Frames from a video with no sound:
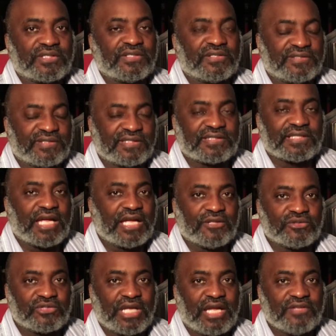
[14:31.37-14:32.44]
societal
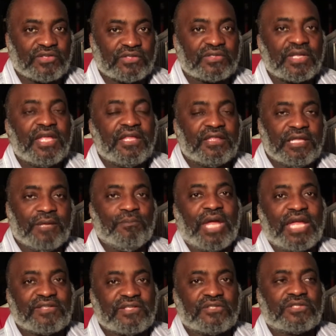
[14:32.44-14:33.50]
changes that
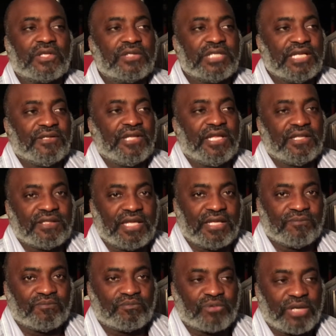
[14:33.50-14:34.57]
makes it so that
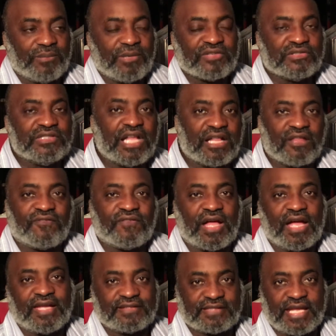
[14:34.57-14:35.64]
it pretty much
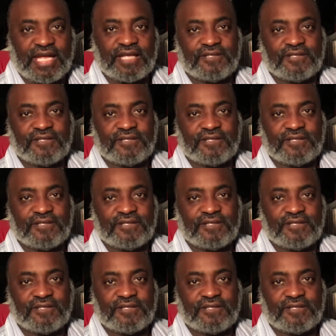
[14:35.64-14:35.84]
nullifies that.